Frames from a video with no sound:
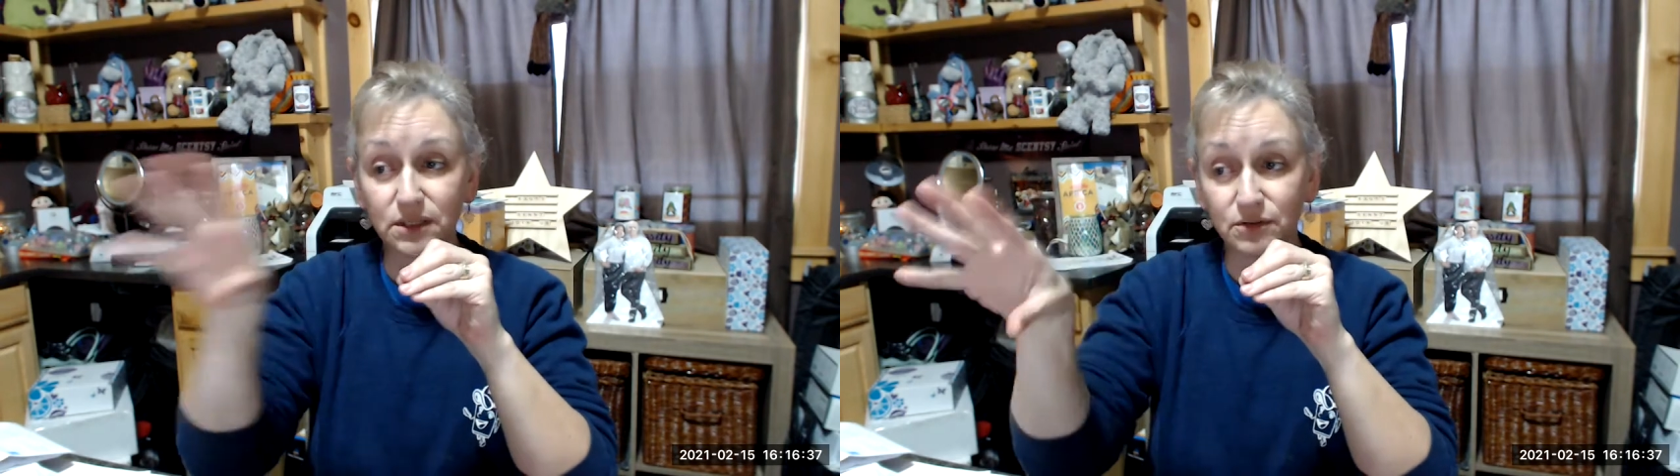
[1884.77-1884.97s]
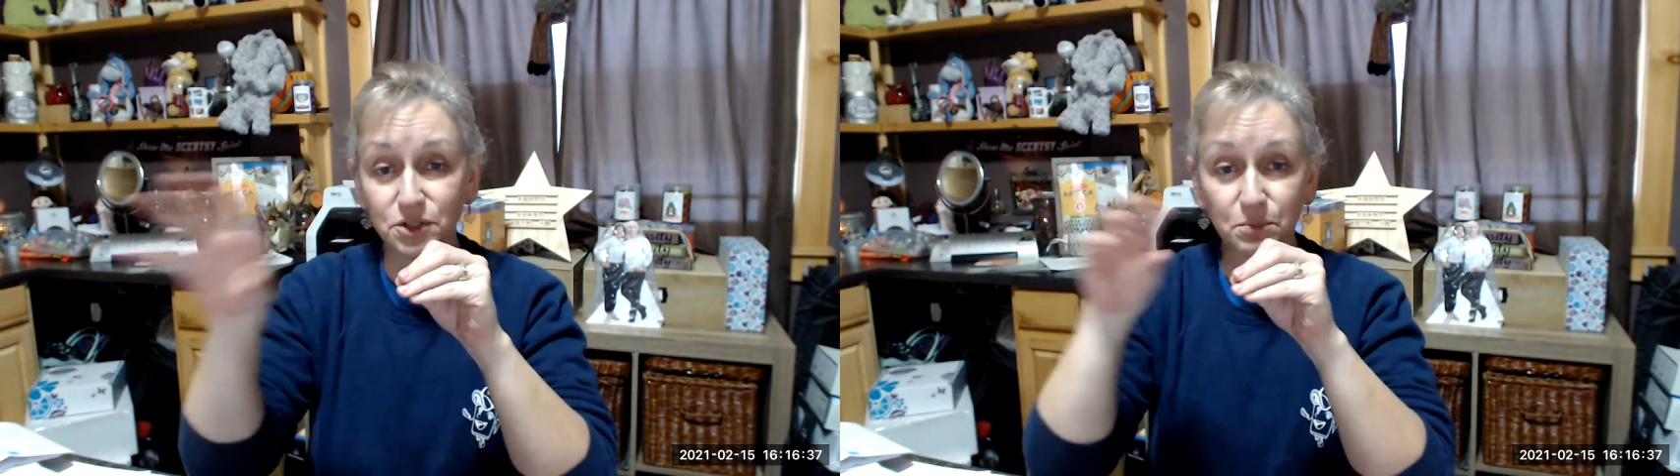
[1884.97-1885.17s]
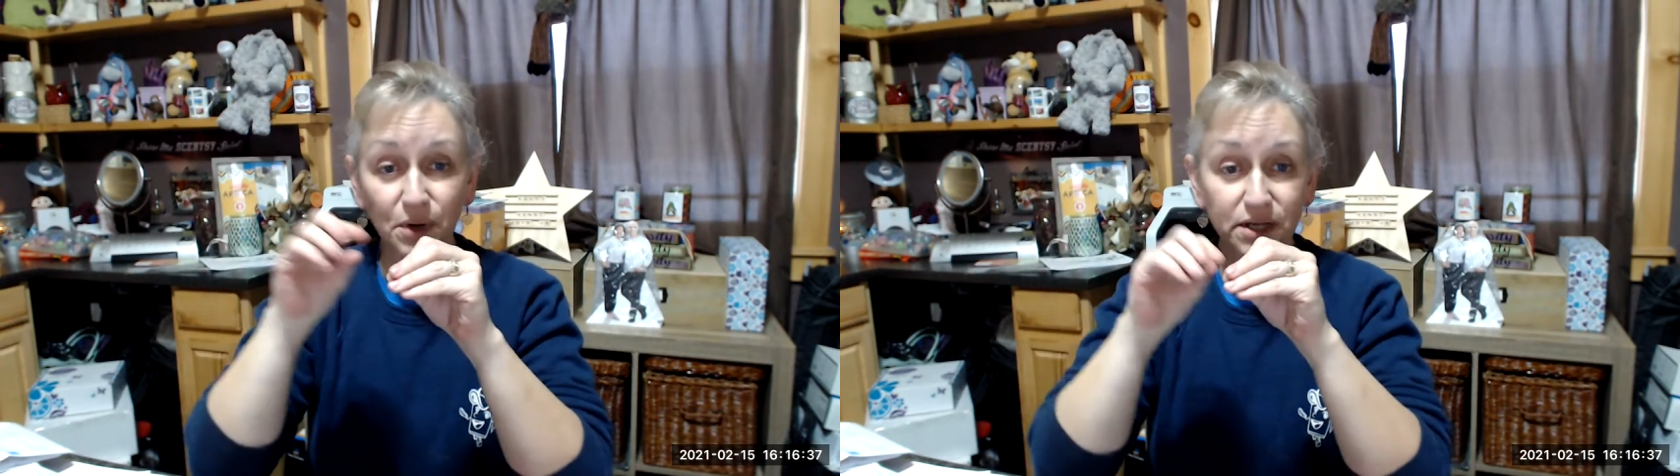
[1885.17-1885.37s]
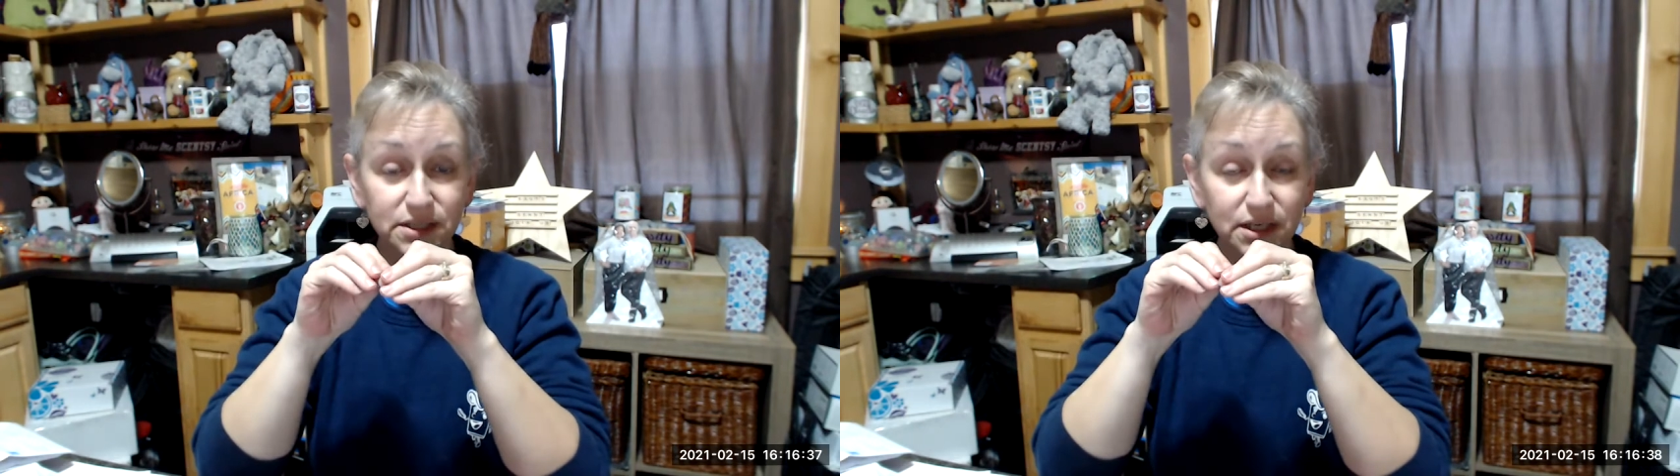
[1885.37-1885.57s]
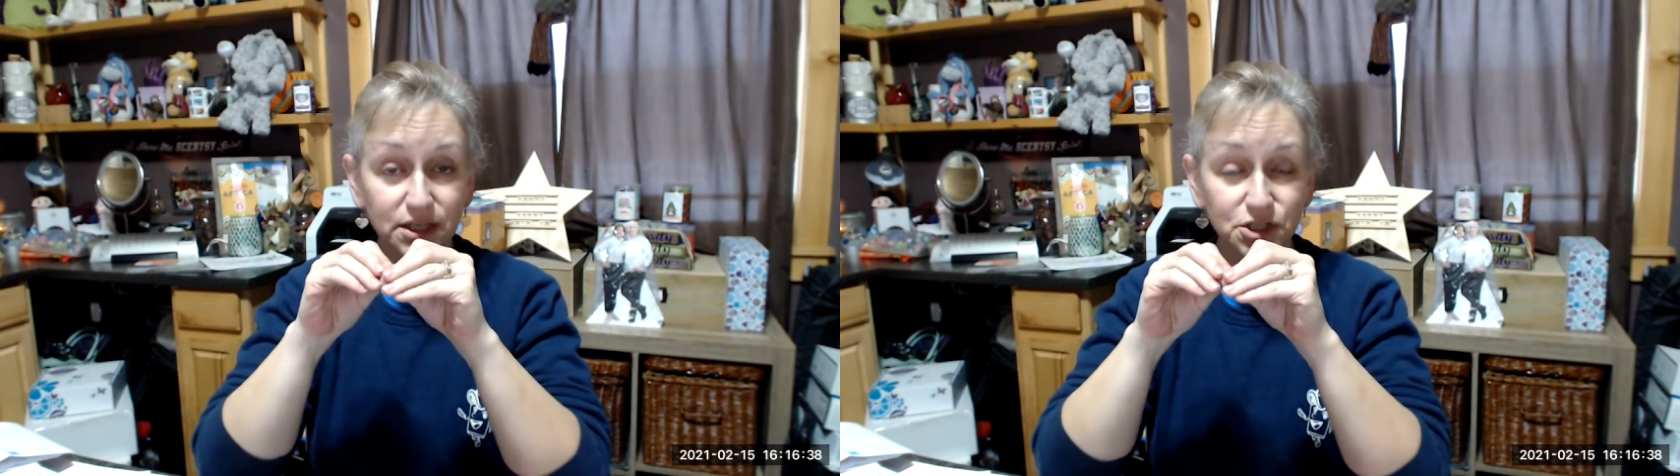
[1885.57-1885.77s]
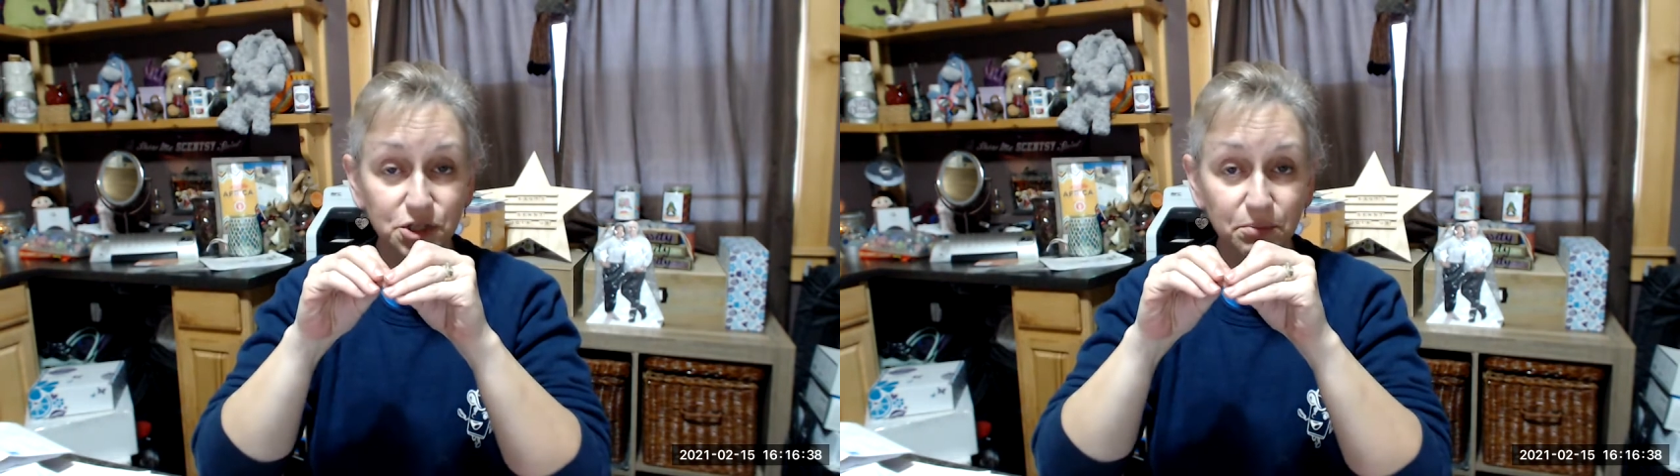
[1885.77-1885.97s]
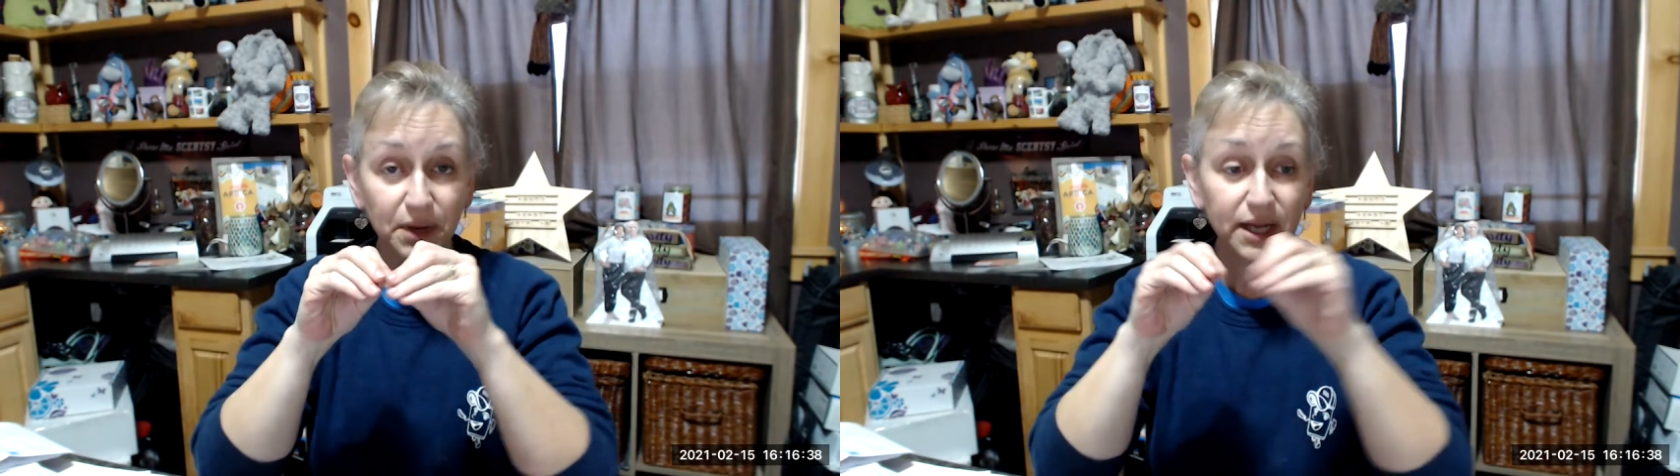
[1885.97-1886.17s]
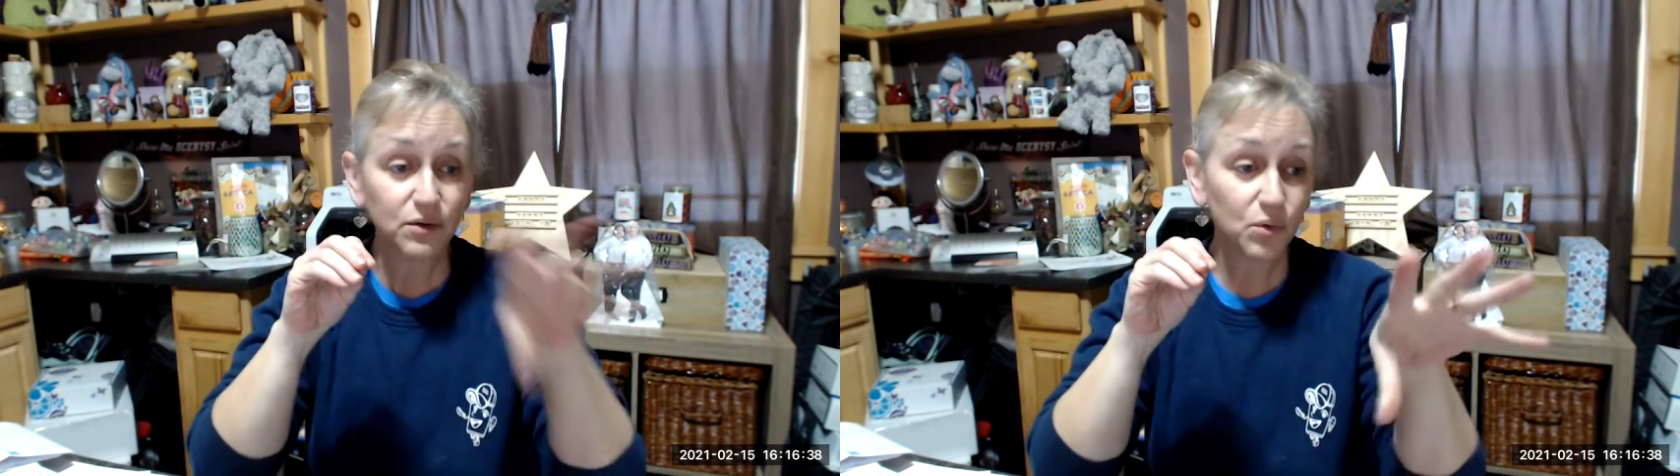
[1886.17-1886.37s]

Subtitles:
either deposit it into your bank